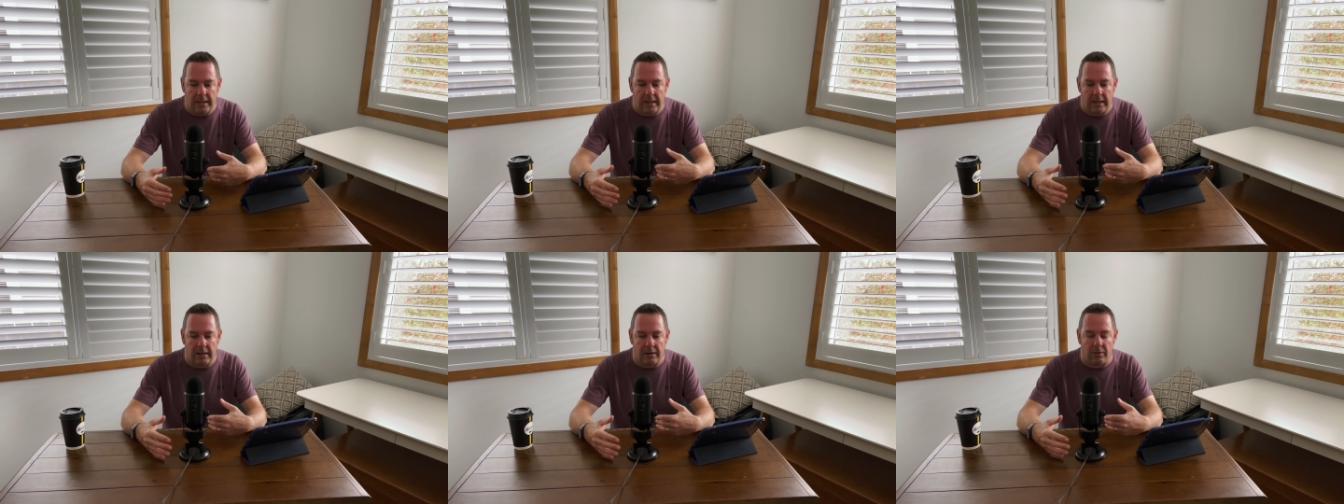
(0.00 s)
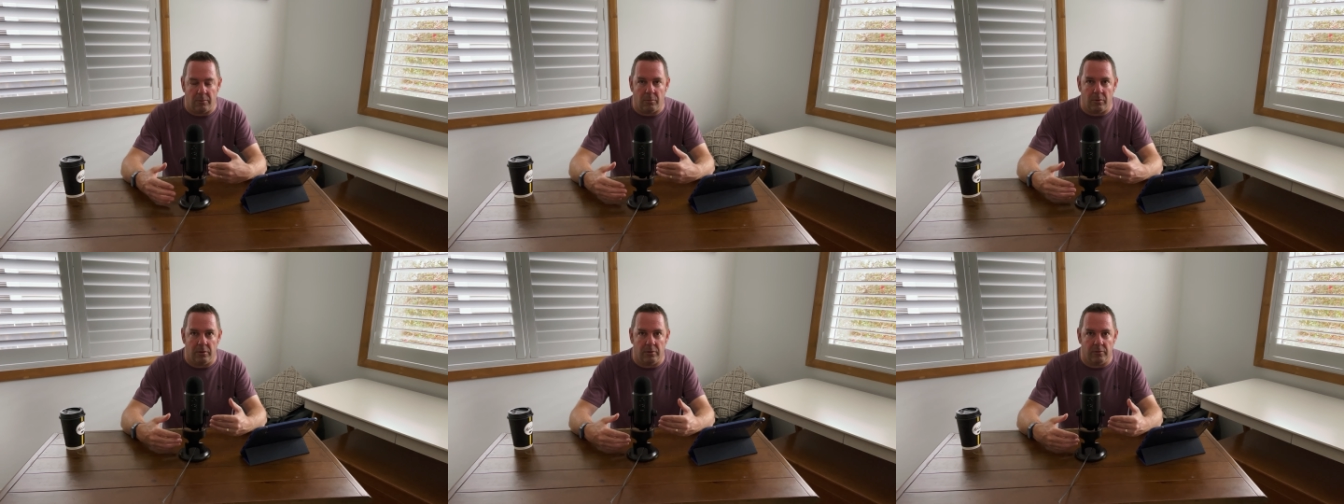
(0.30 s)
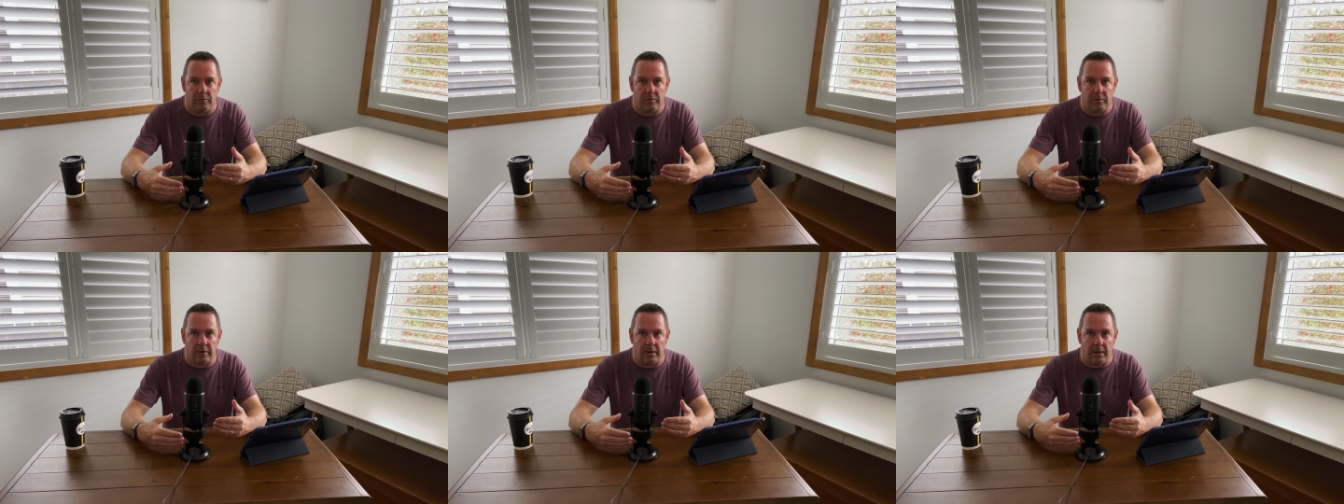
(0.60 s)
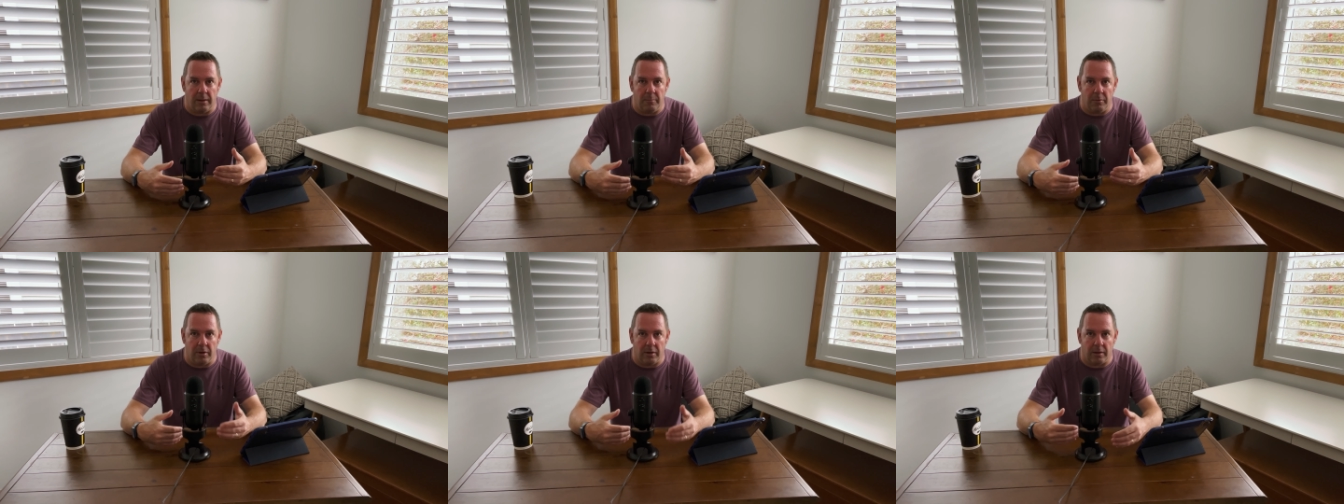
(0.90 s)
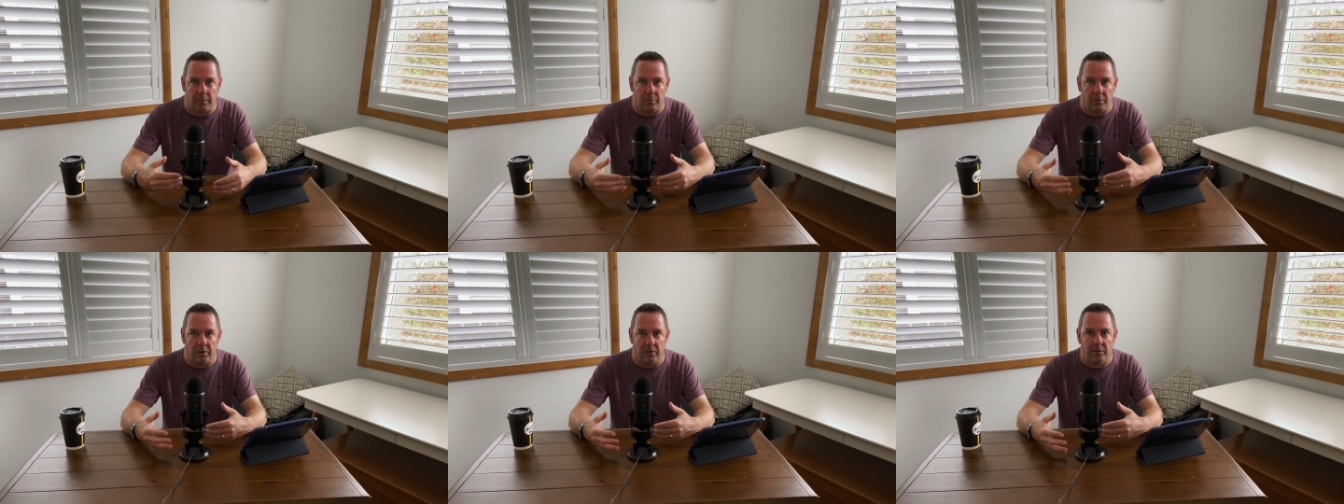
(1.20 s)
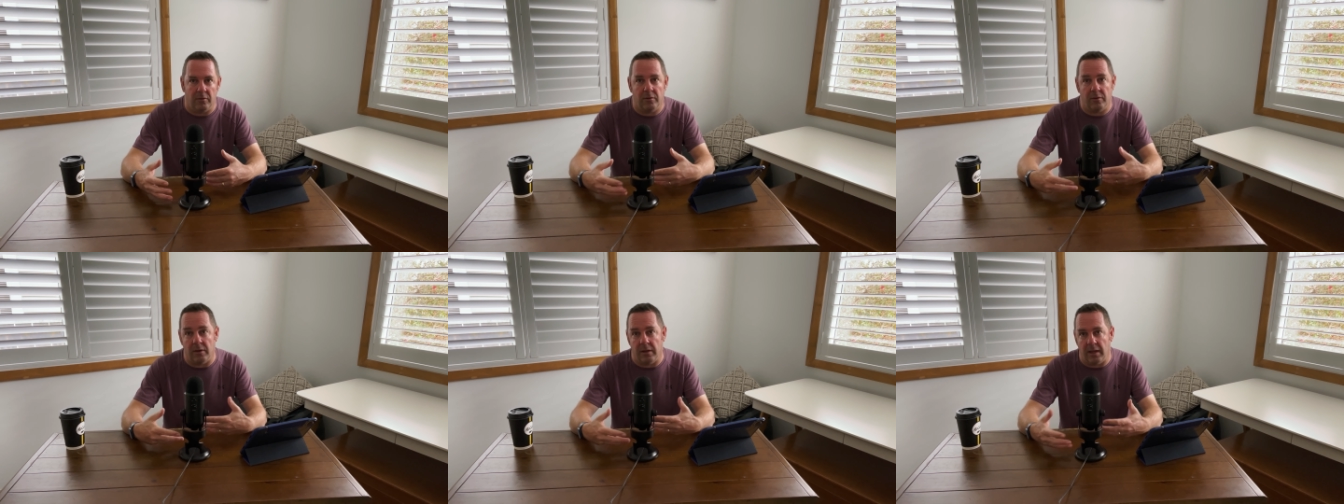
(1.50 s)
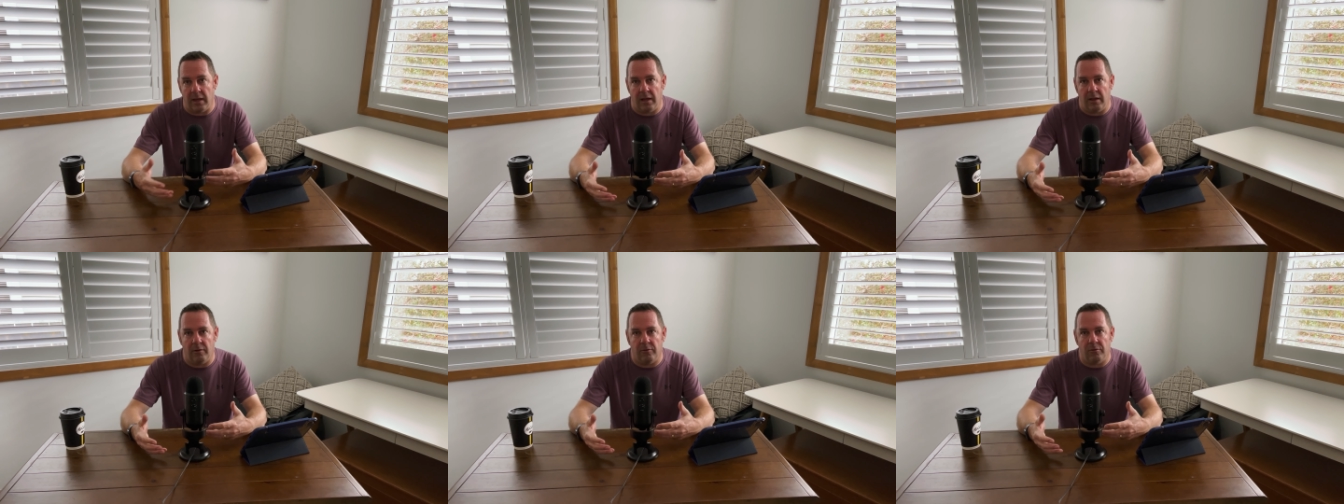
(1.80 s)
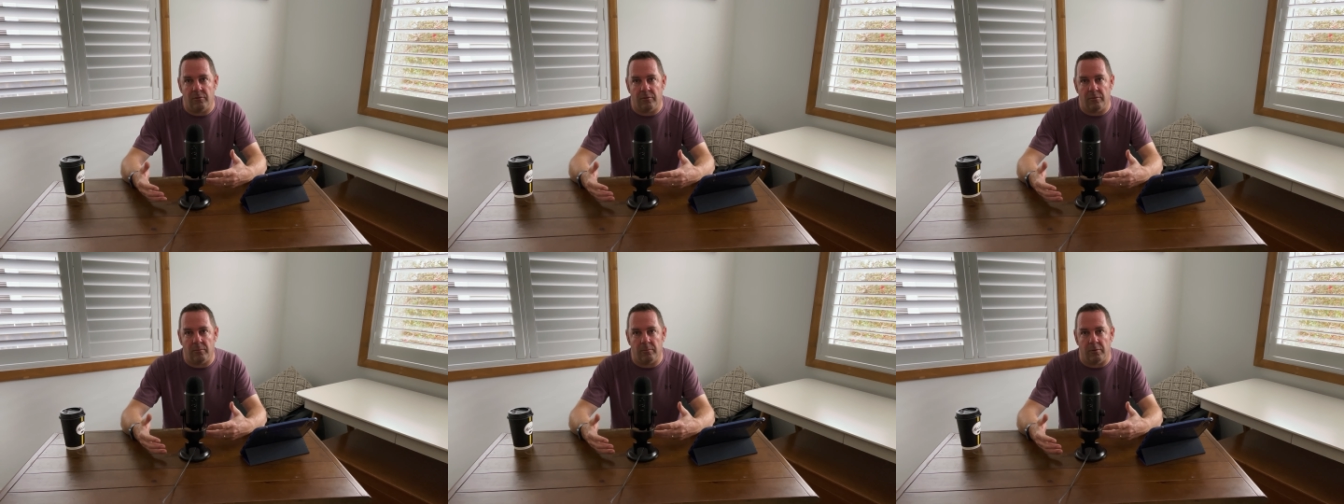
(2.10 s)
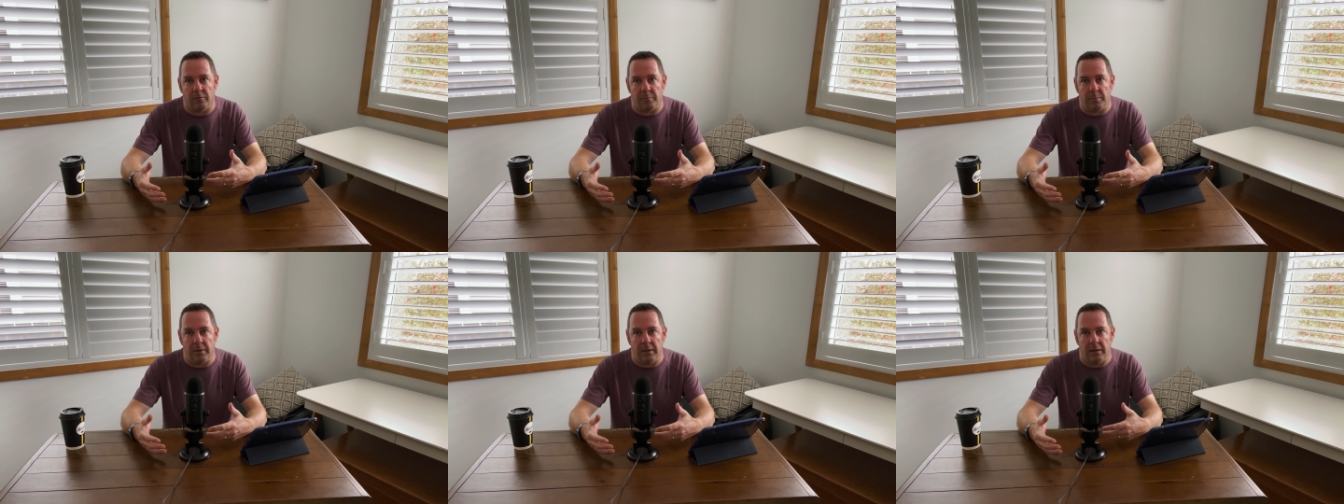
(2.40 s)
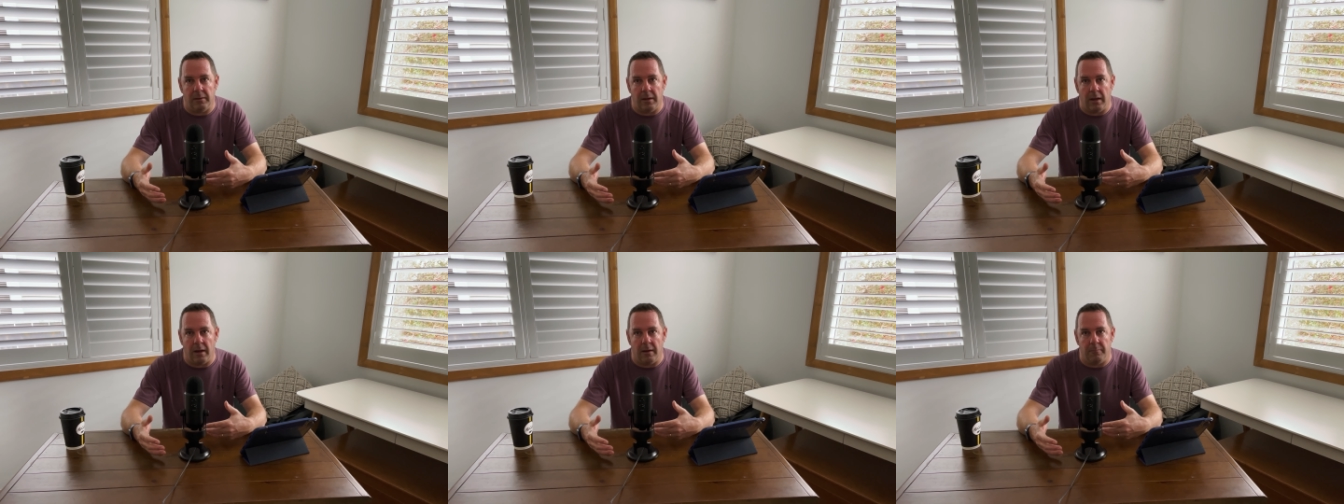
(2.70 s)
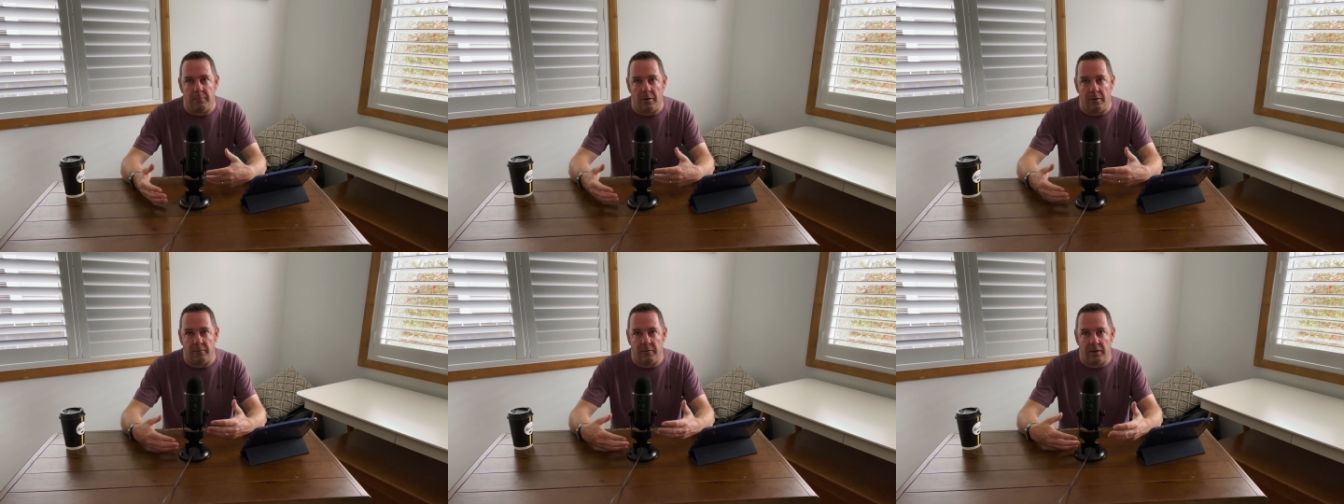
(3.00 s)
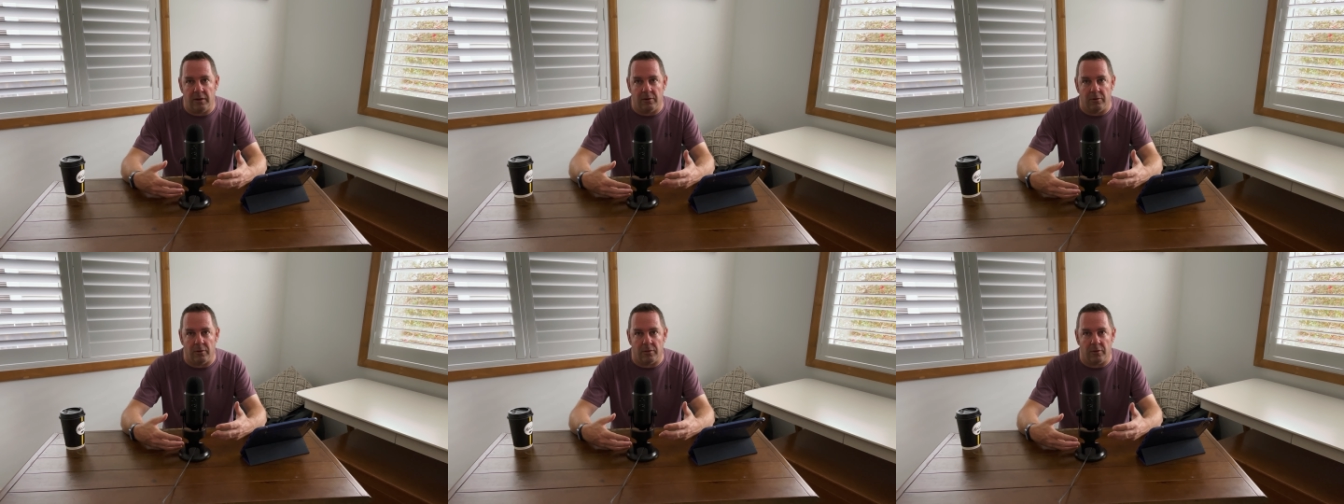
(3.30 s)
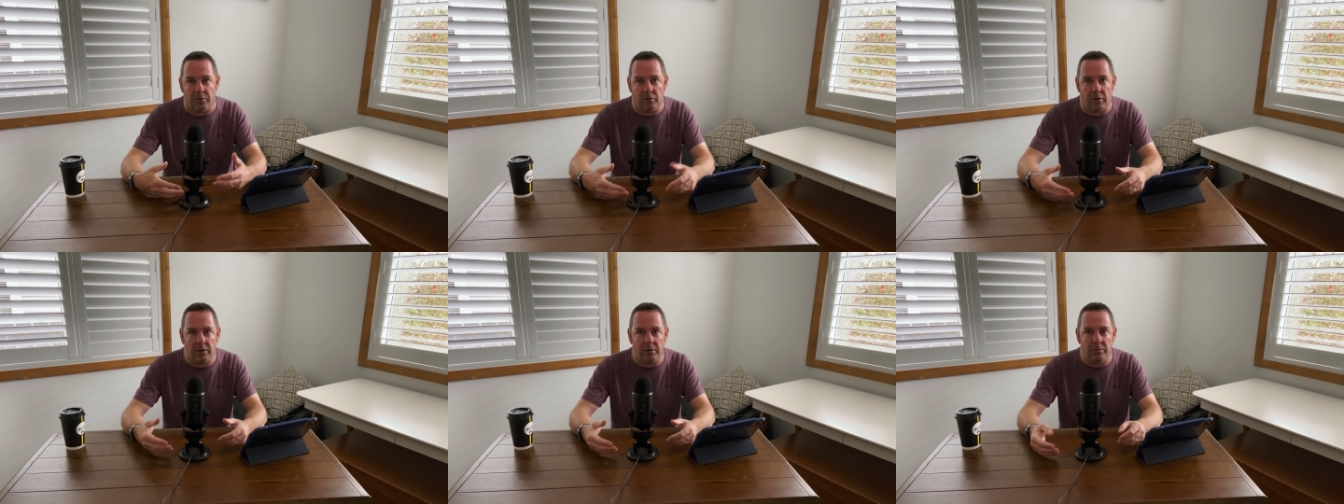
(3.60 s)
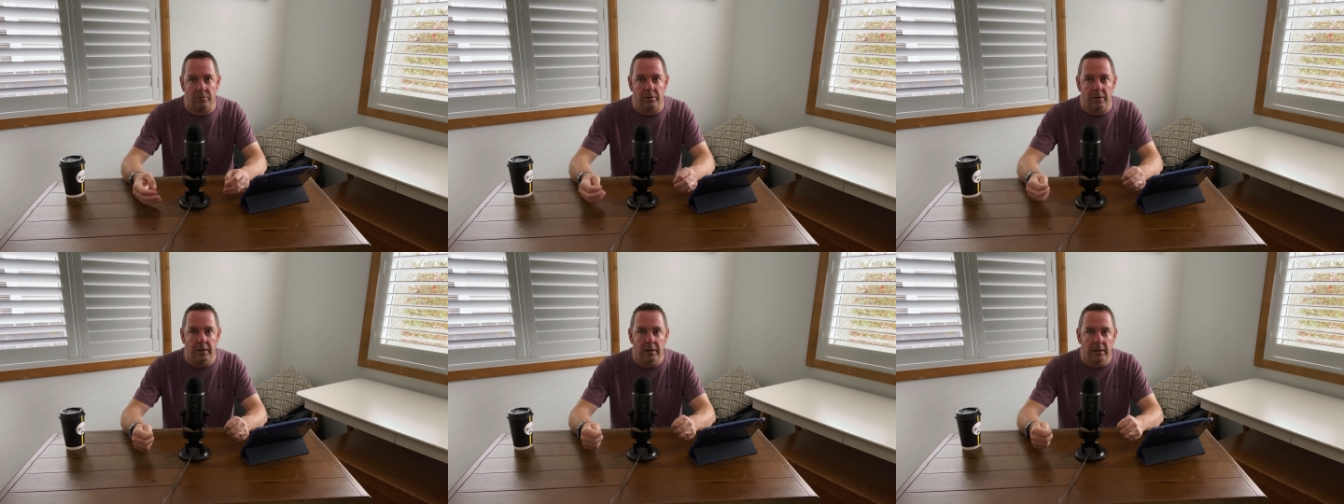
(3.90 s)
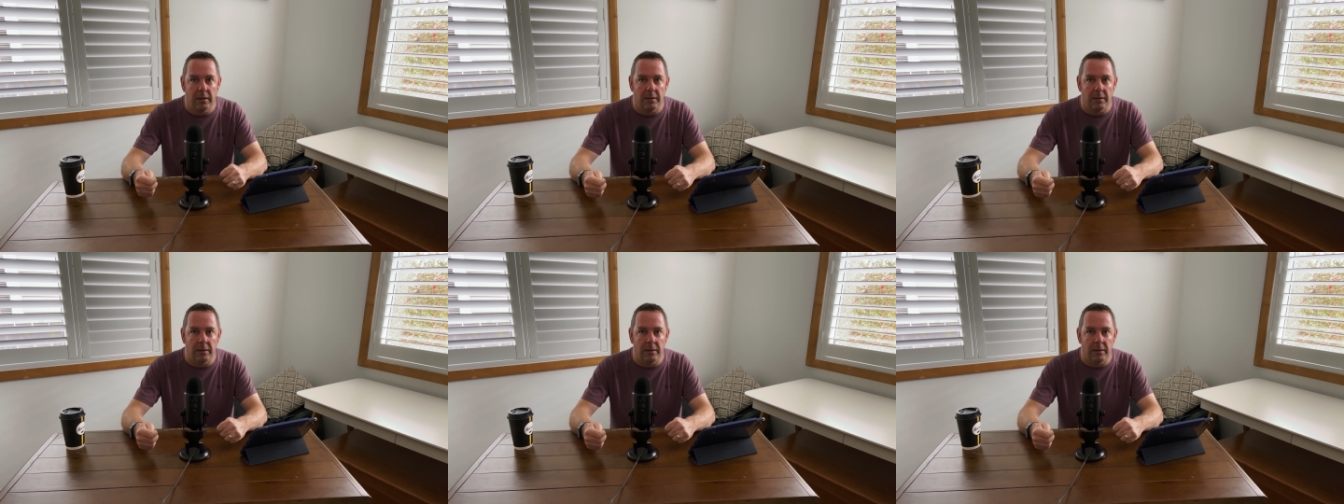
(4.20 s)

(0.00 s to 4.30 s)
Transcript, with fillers: and I want uh, my community to engage with me um, both here on the channel,